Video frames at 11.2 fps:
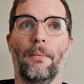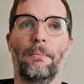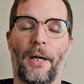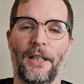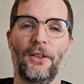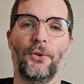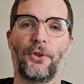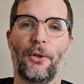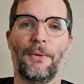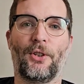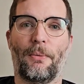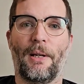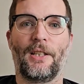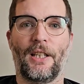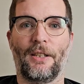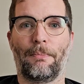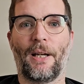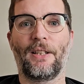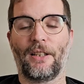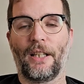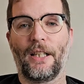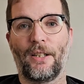but he's also been cemented as
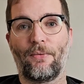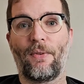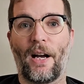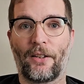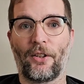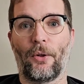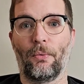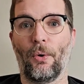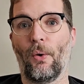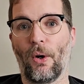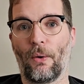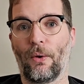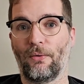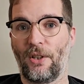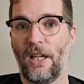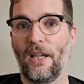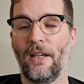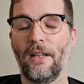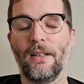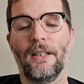basically the de facto ruler of Tyr.